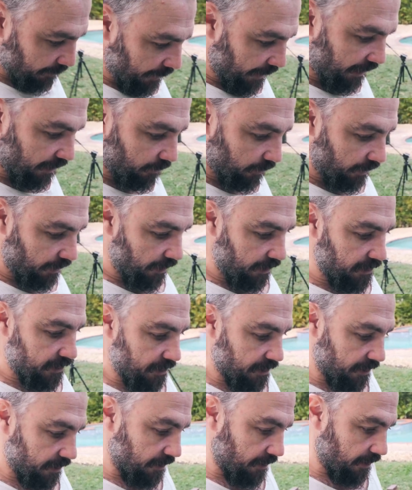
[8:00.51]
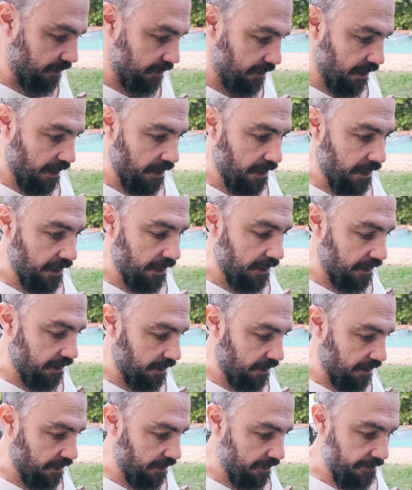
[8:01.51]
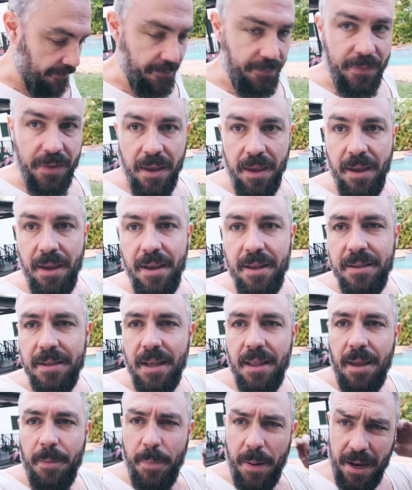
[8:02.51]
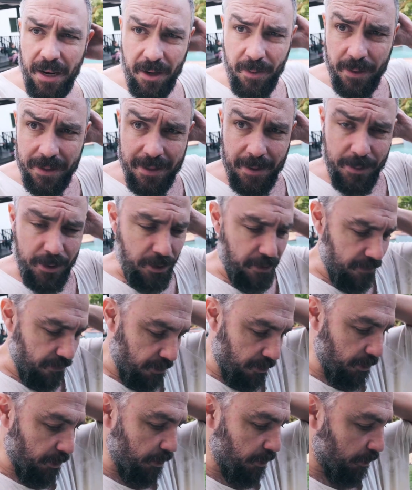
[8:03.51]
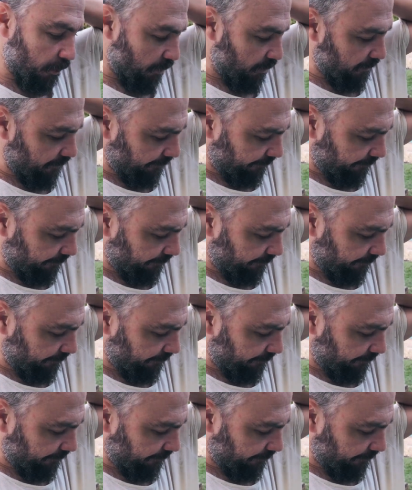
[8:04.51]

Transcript: paint with. It's kind of like painting with some sort of glue.